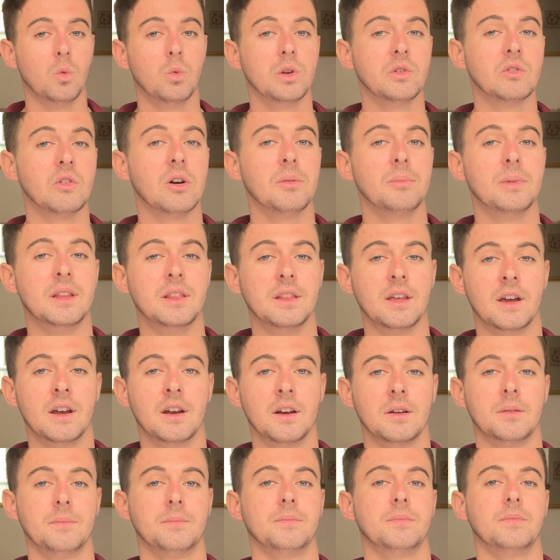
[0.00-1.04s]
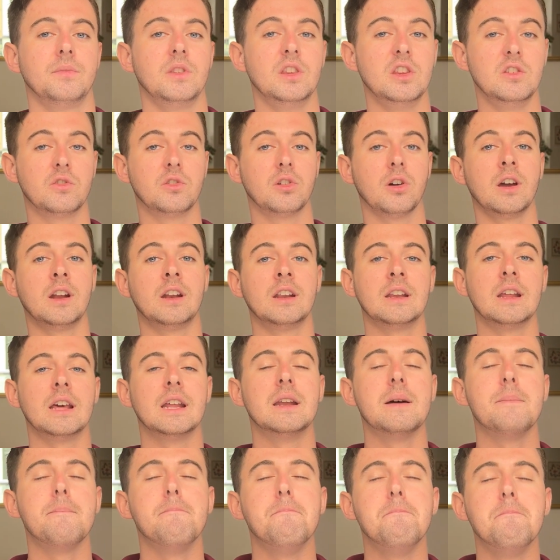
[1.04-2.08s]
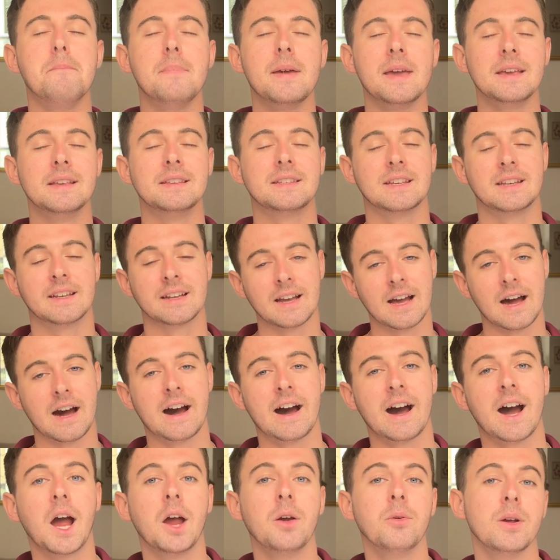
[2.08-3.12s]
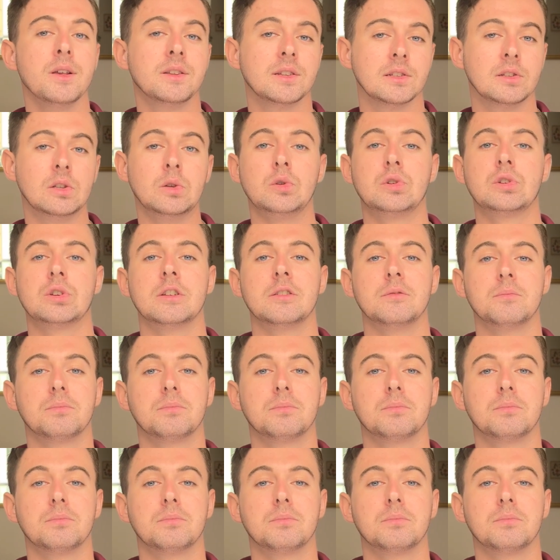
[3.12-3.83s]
We've all been there. You've created an amazing high-resolution